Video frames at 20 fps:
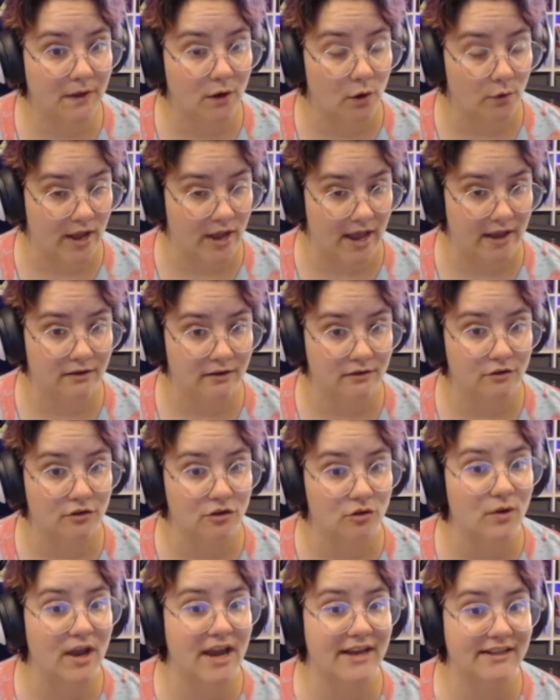Okay,
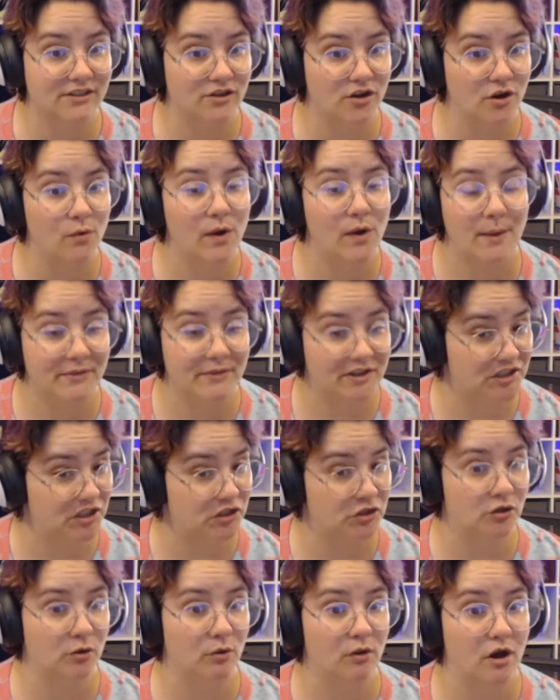you guys know I'm a
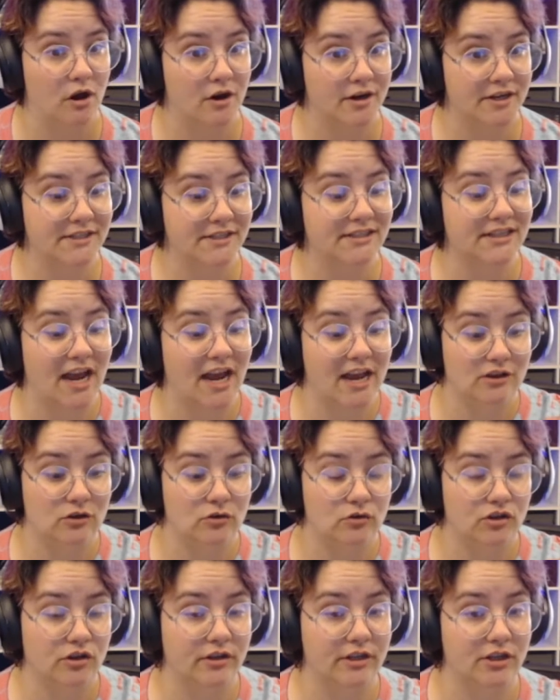digital artist. I
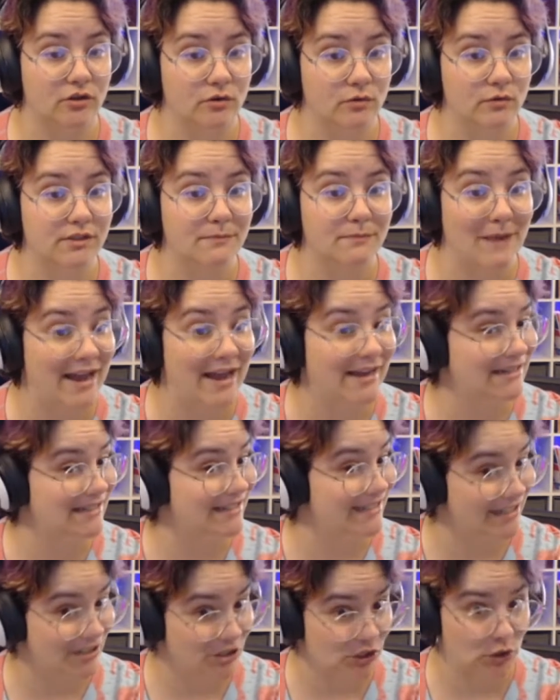usually use my
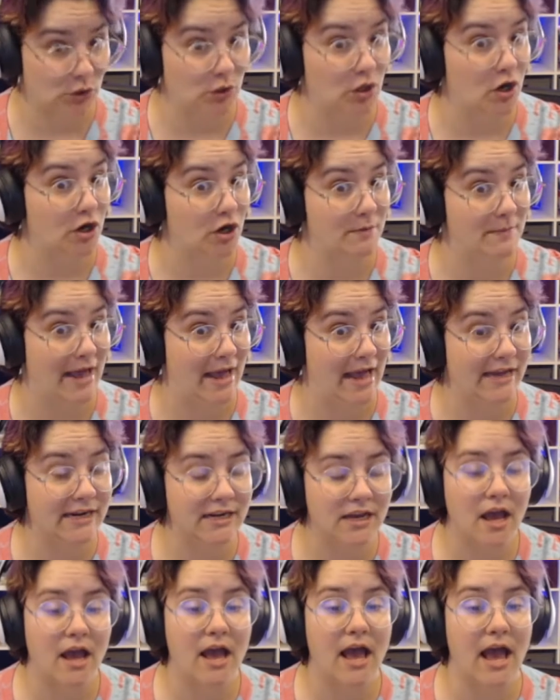digital art pad.
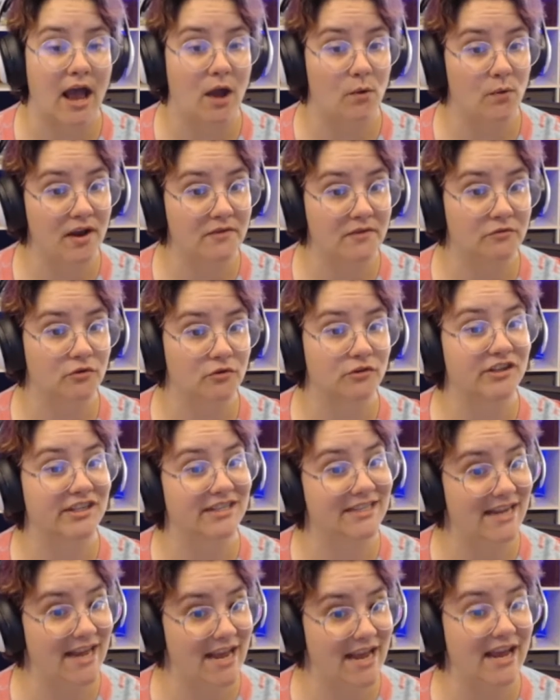However,
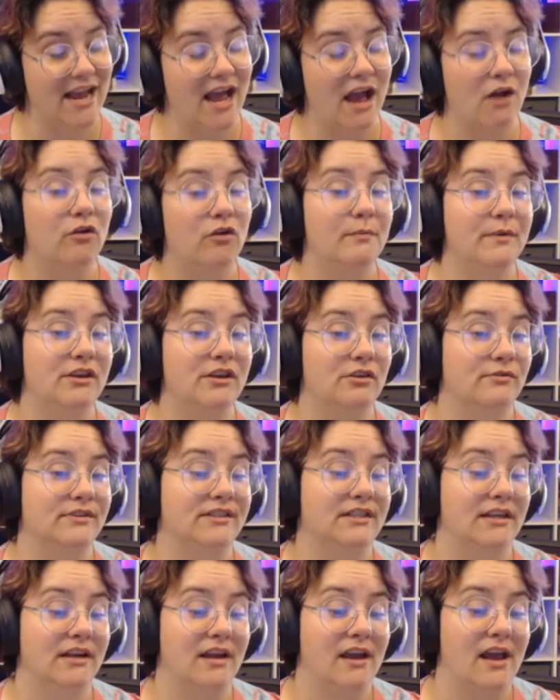today I will be
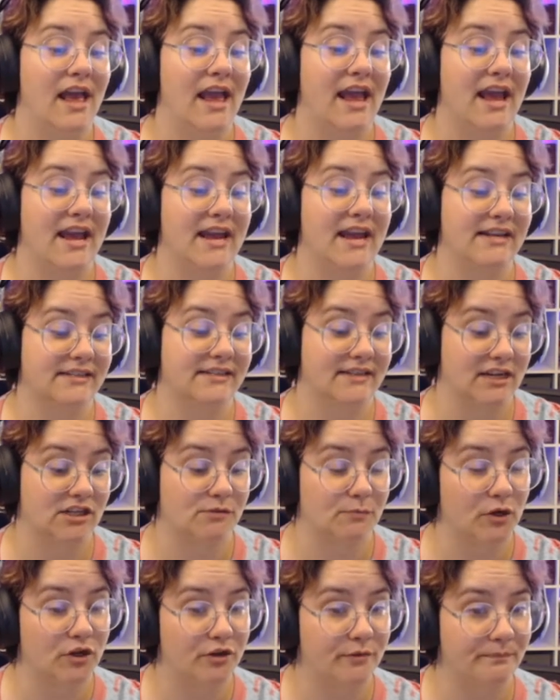using a
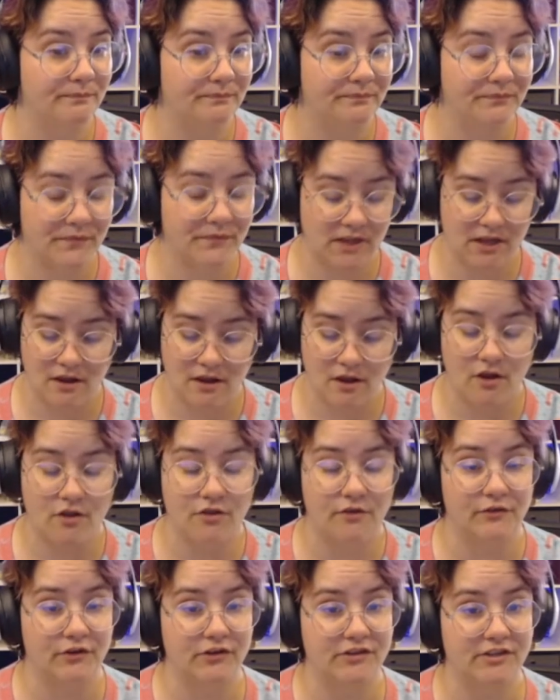sketchbook.
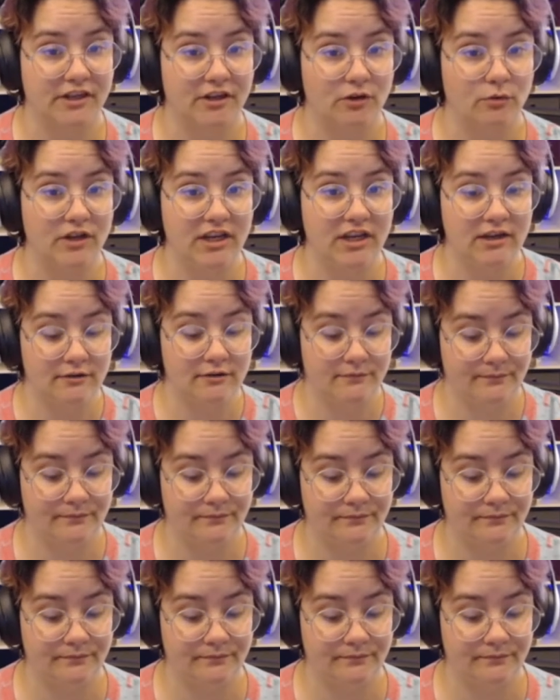The first thing you'll need